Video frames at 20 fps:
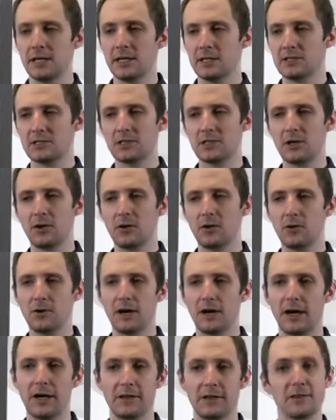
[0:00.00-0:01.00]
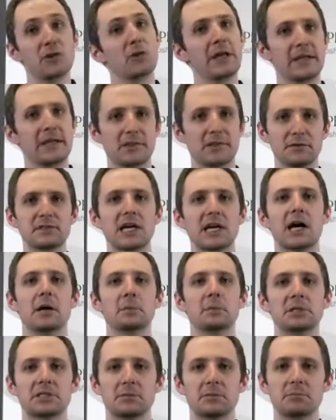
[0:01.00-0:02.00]
So the length of
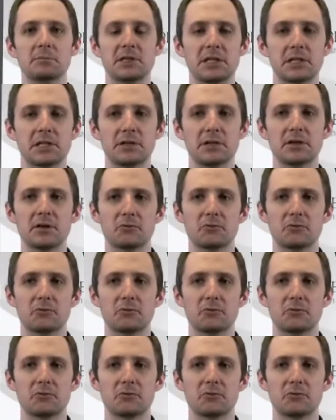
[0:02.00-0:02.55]
time is a big